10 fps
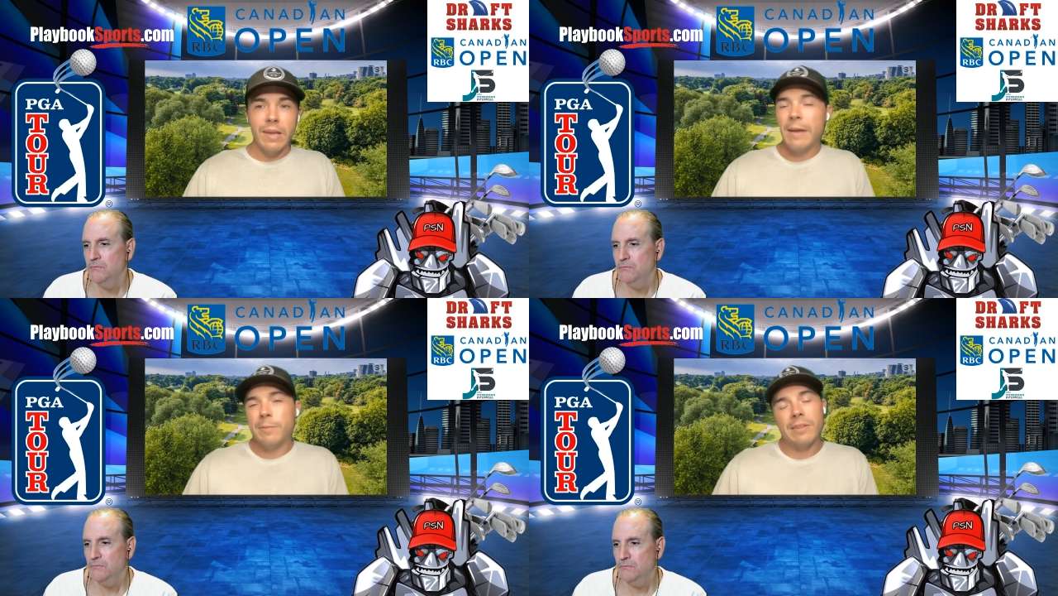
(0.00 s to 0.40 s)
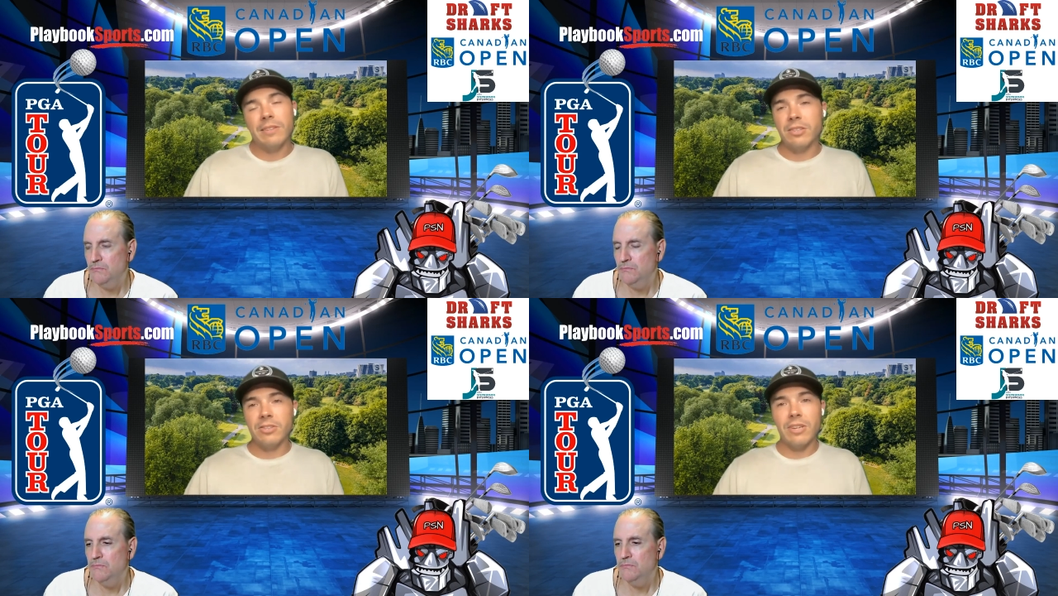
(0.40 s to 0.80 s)
Speaker 1: Cam Smith
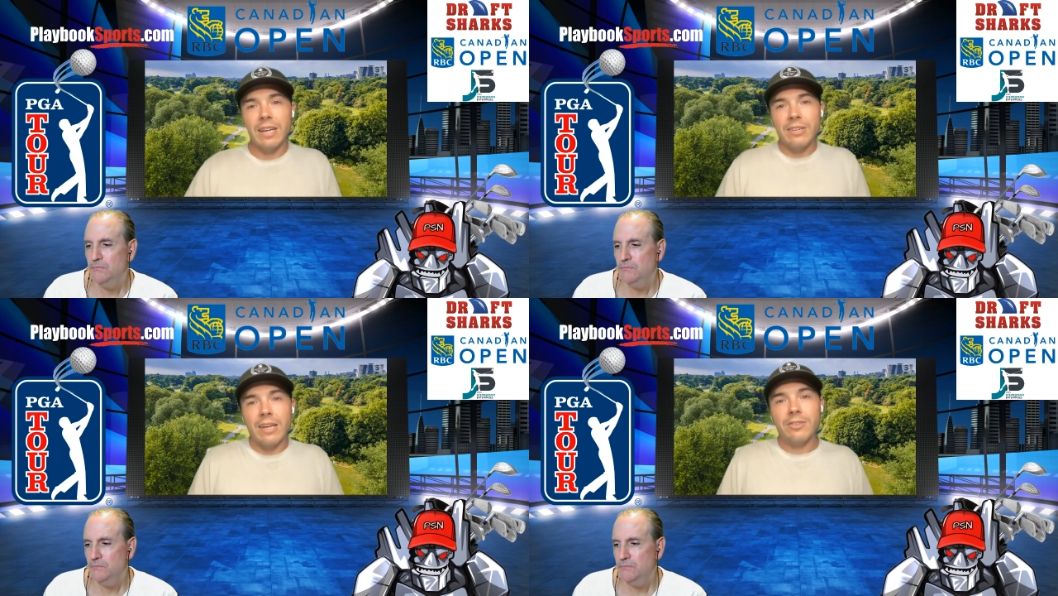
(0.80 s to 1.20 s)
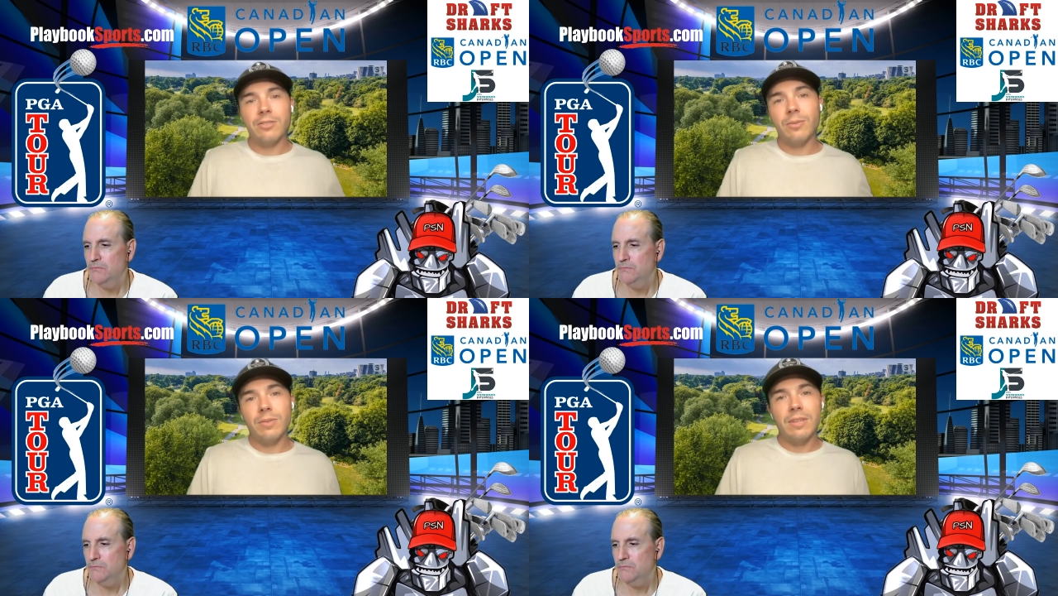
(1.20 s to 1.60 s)
is just I, I
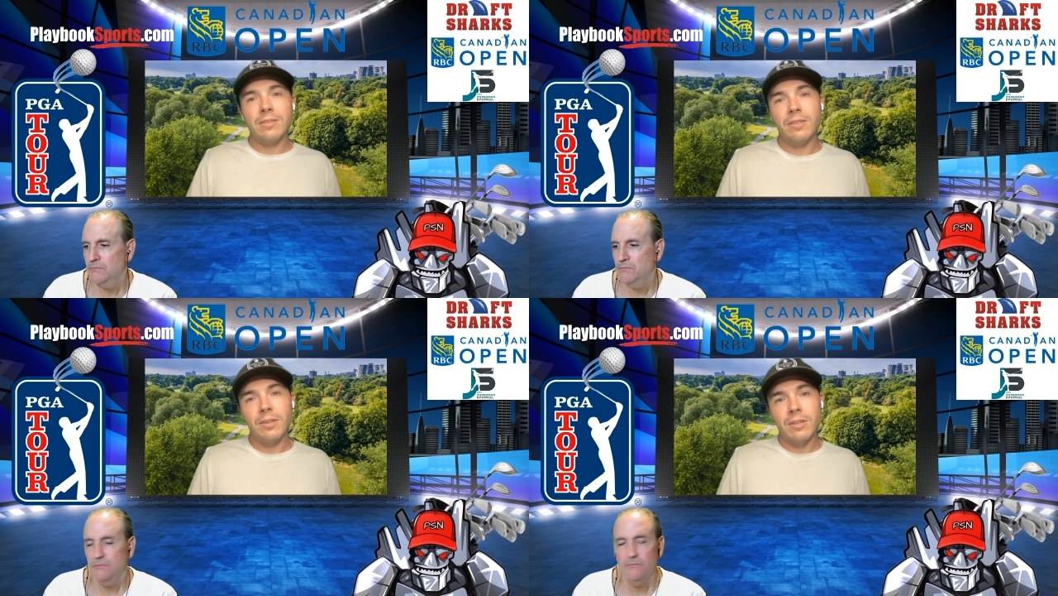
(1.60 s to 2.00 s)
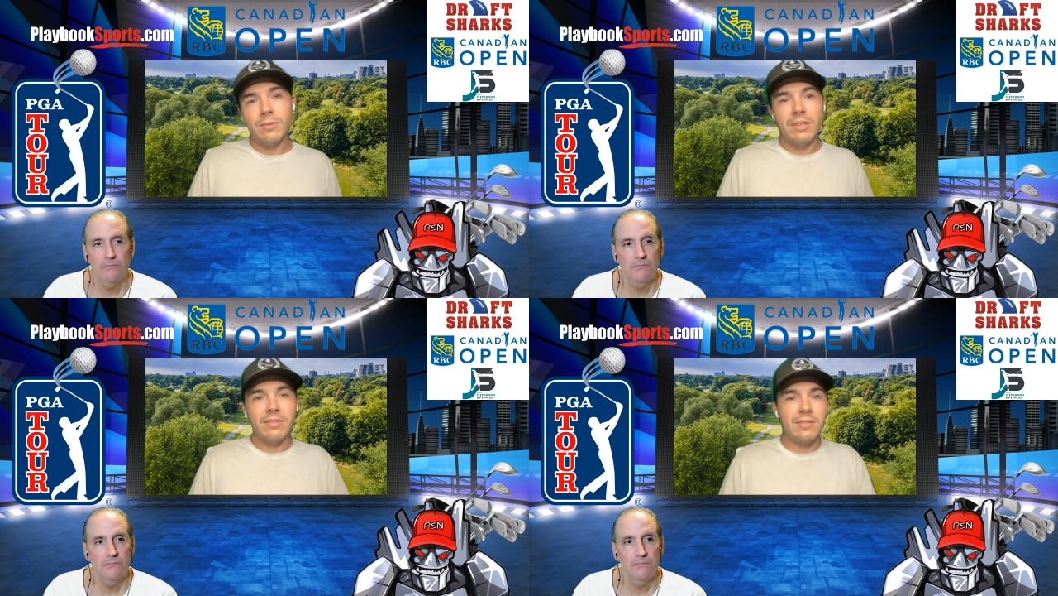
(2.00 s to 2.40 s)
just don't you know
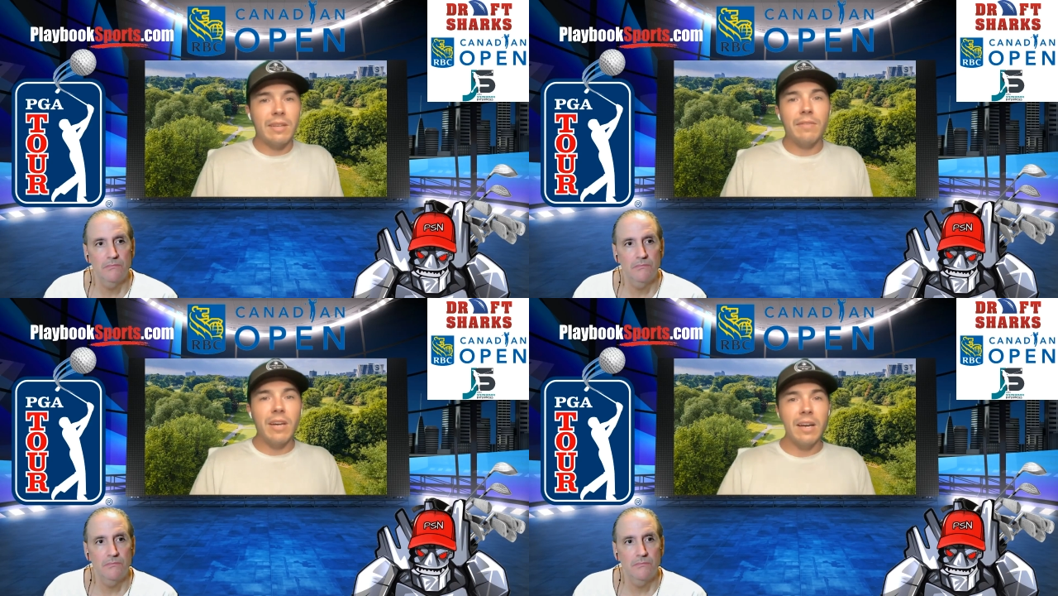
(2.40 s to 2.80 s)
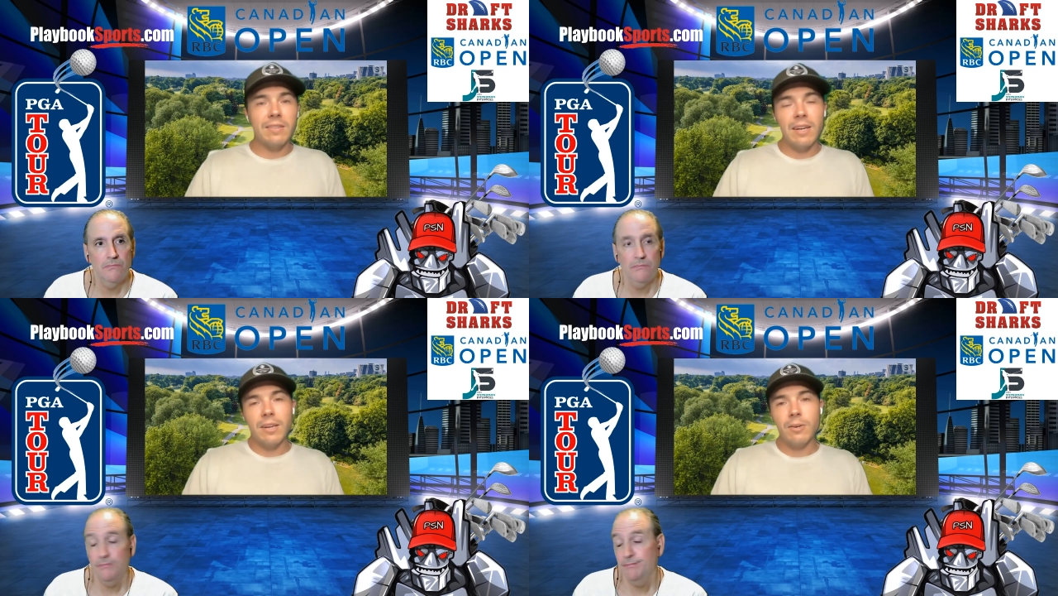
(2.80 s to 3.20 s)
these LIV
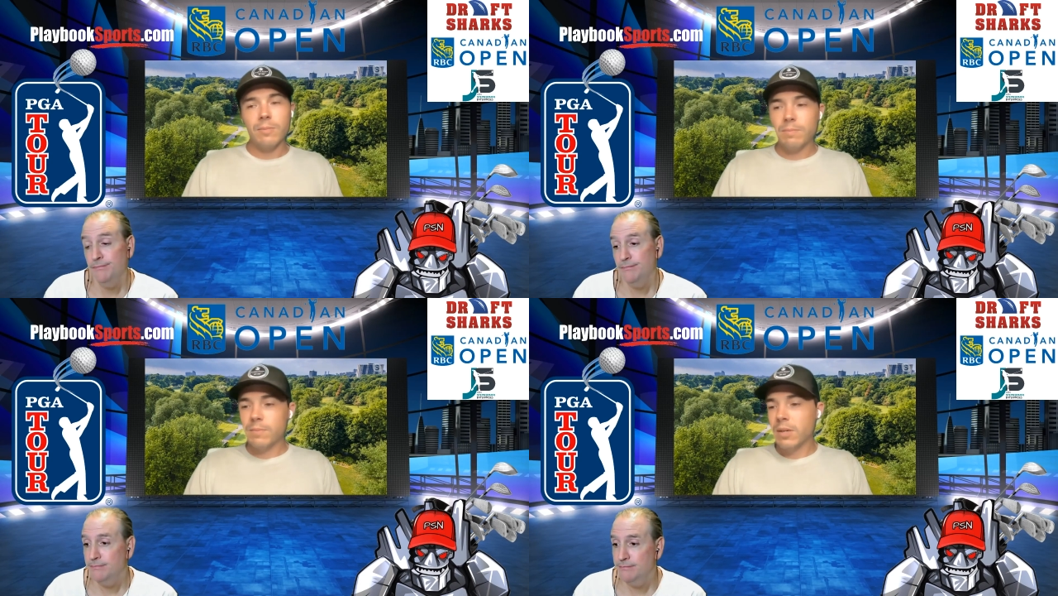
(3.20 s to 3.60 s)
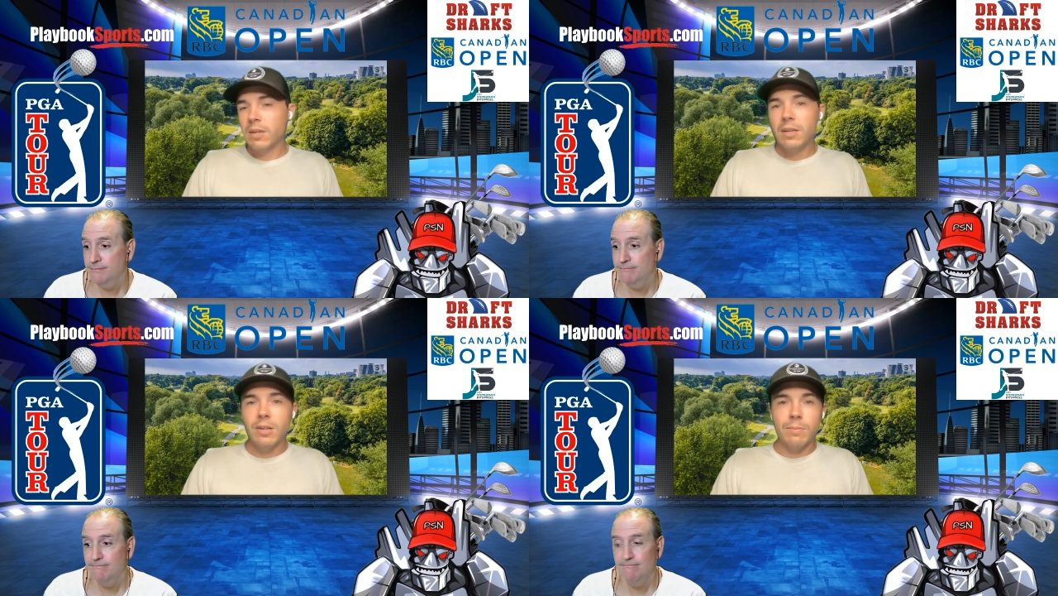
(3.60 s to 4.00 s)
guys and I know
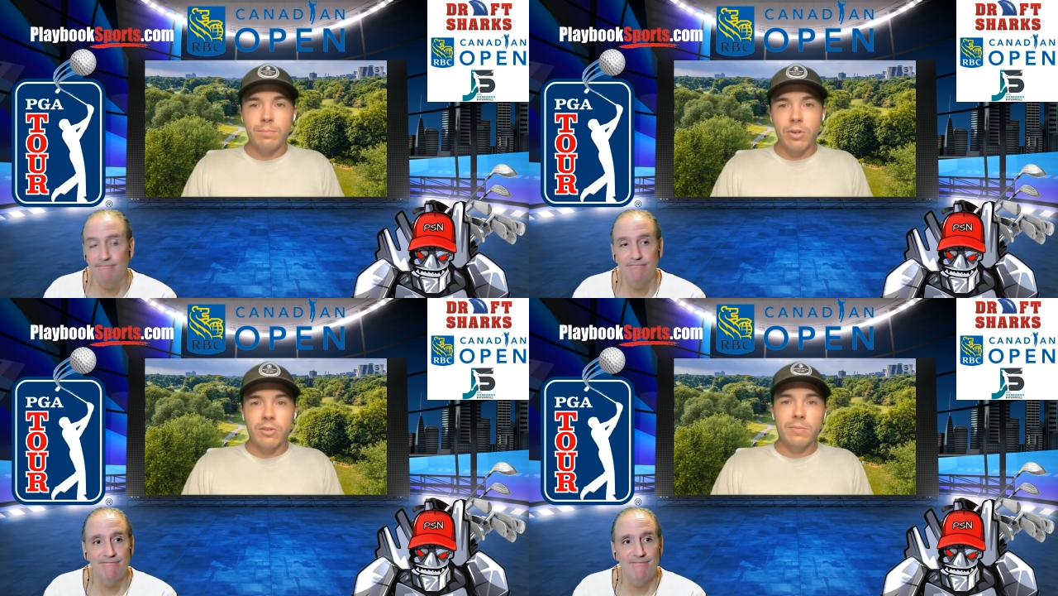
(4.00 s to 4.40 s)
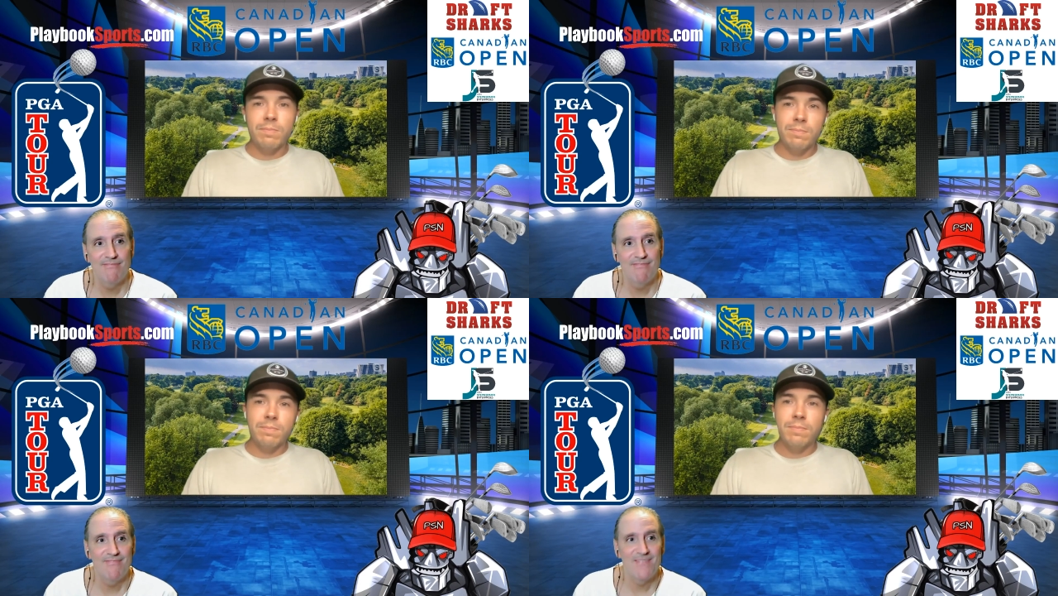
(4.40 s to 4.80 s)
you know Brooks
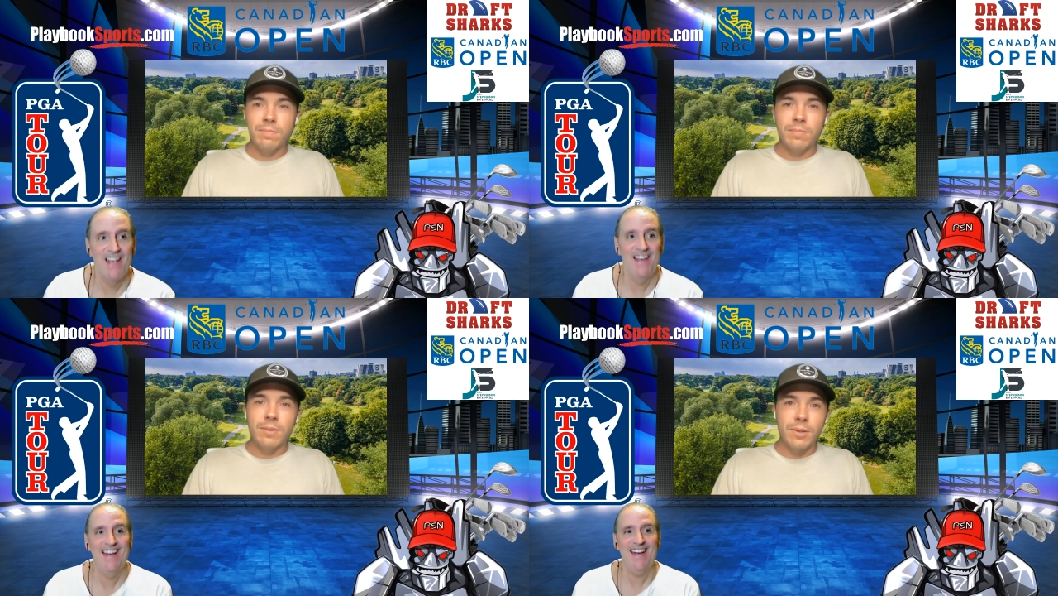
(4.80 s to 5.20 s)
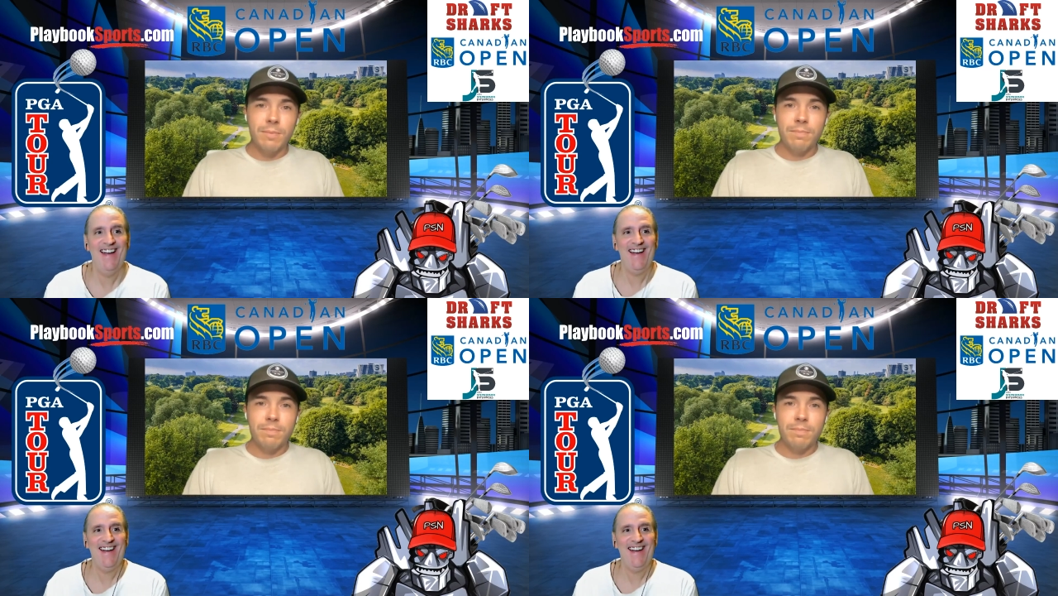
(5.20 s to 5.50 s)
you know,